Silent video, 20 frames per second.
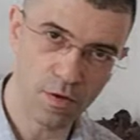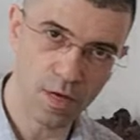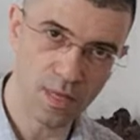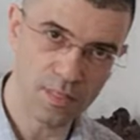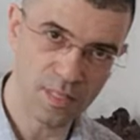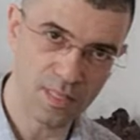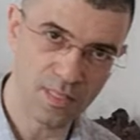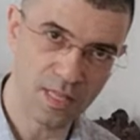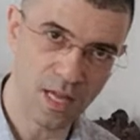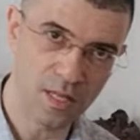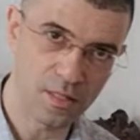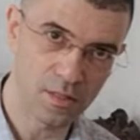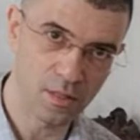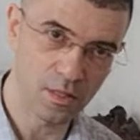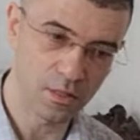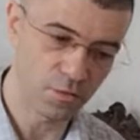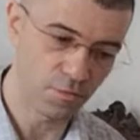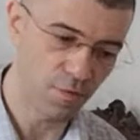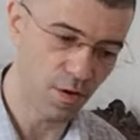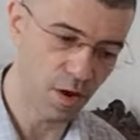as a
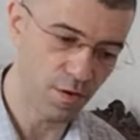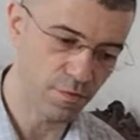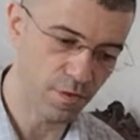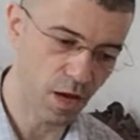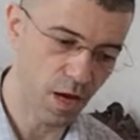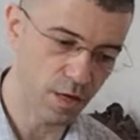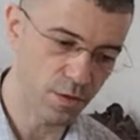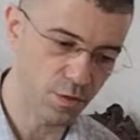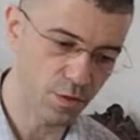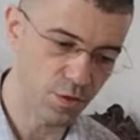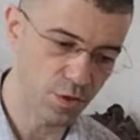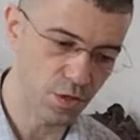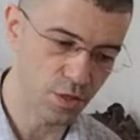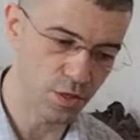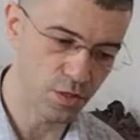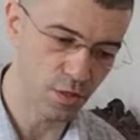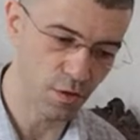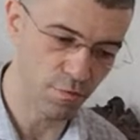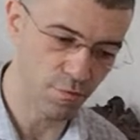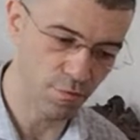standard 5 cartridges,
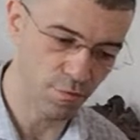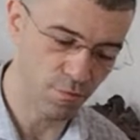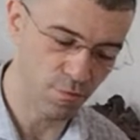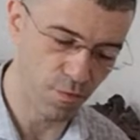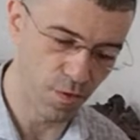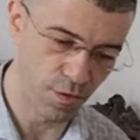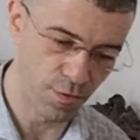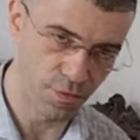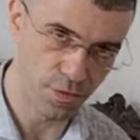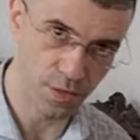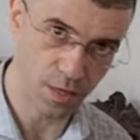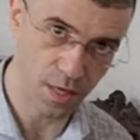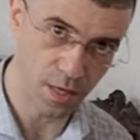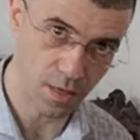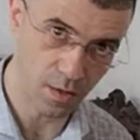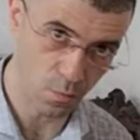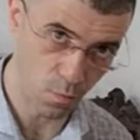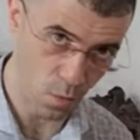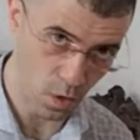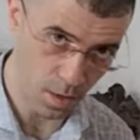the
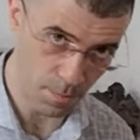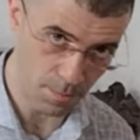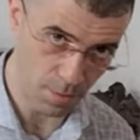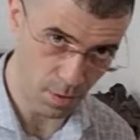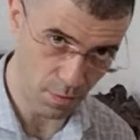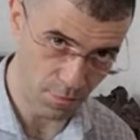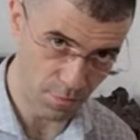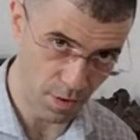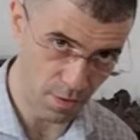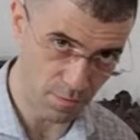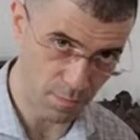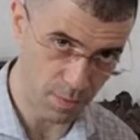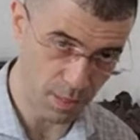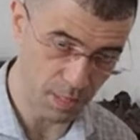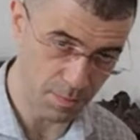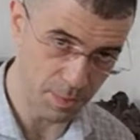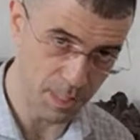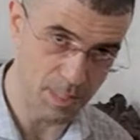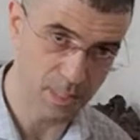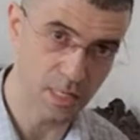1.5
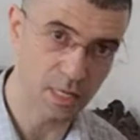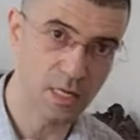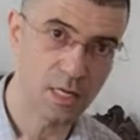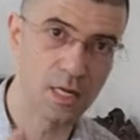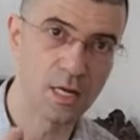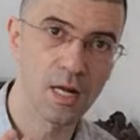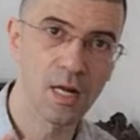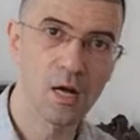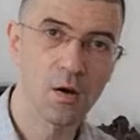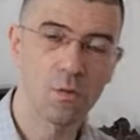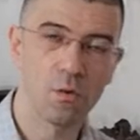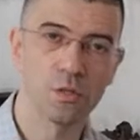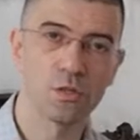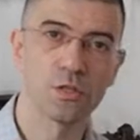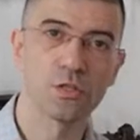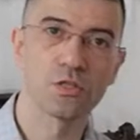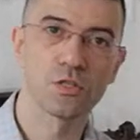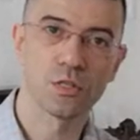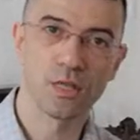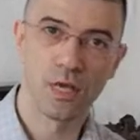millimeter, which
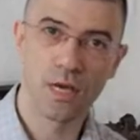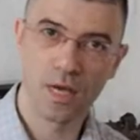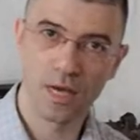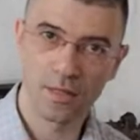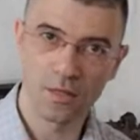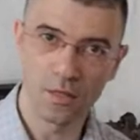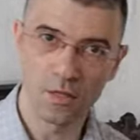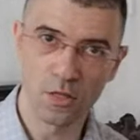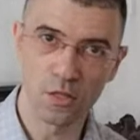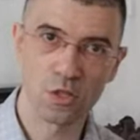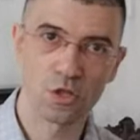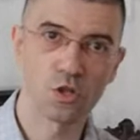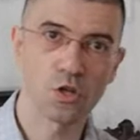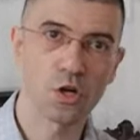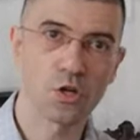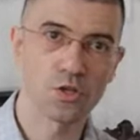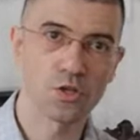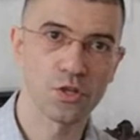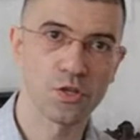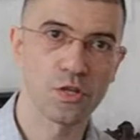is the
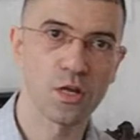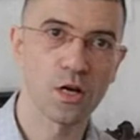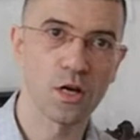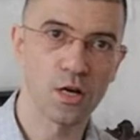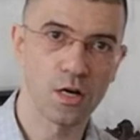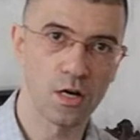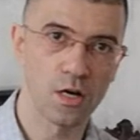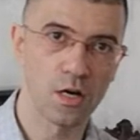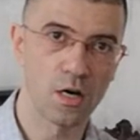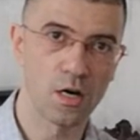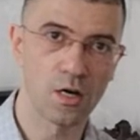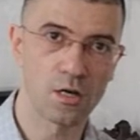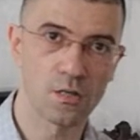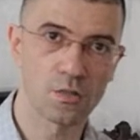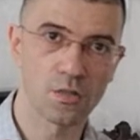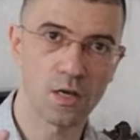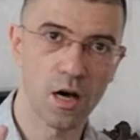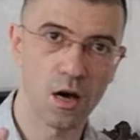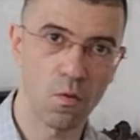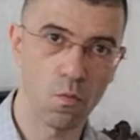destruction occurs
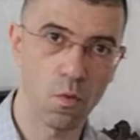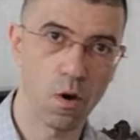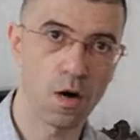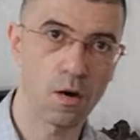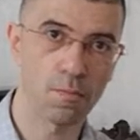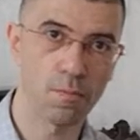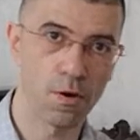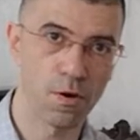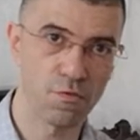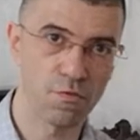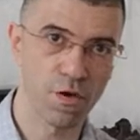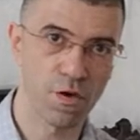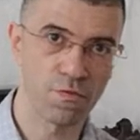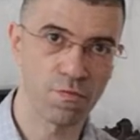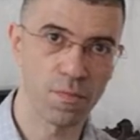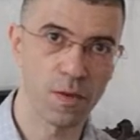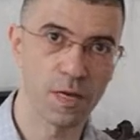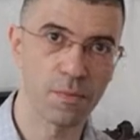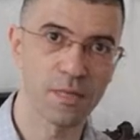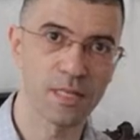at 1.5
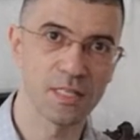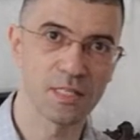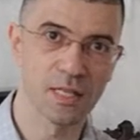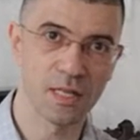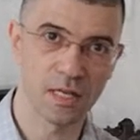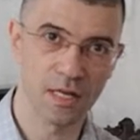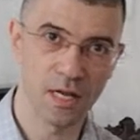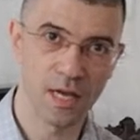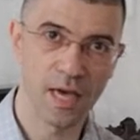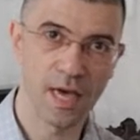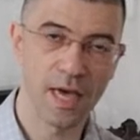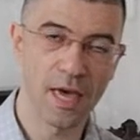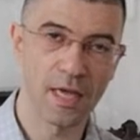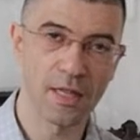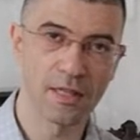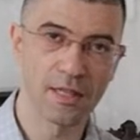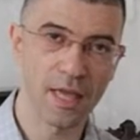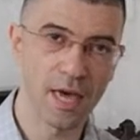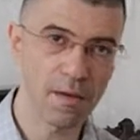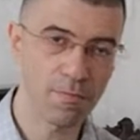millimeter
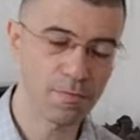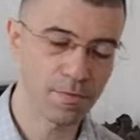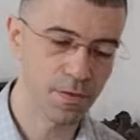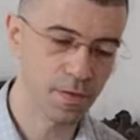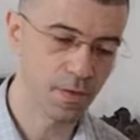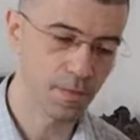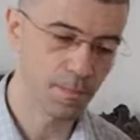in depth,